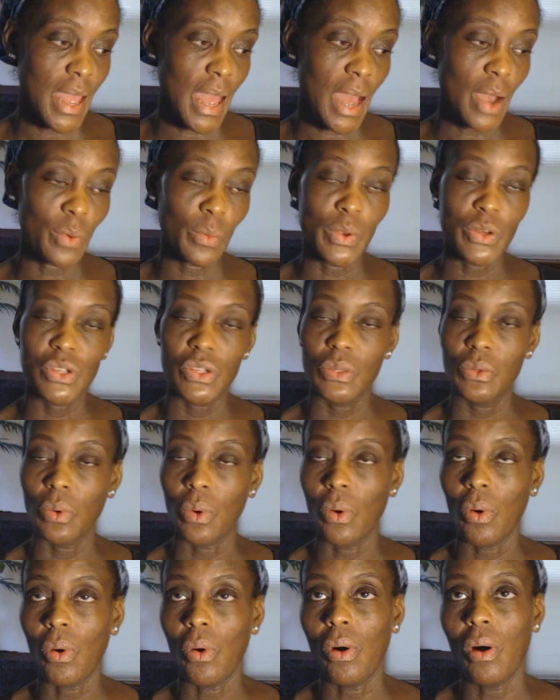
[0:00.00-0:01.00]
I wish you
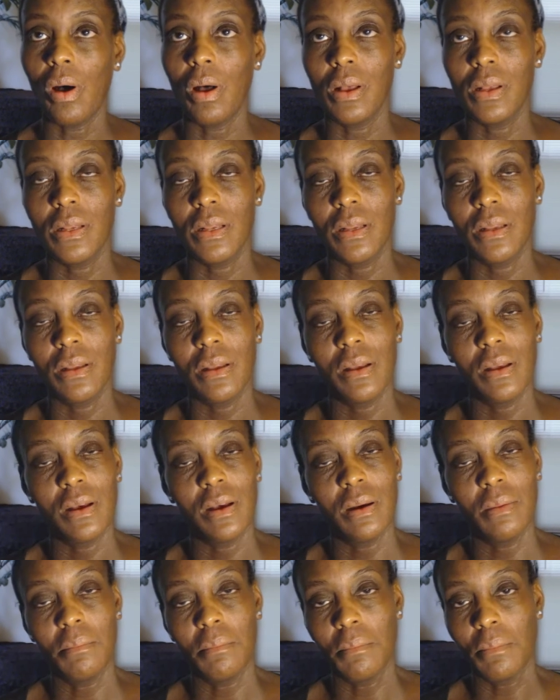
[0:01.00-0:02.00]
all
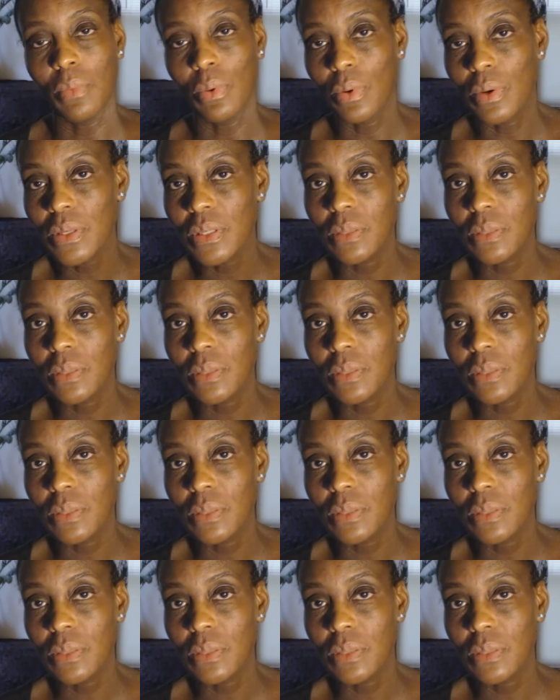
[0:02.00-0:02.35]
a more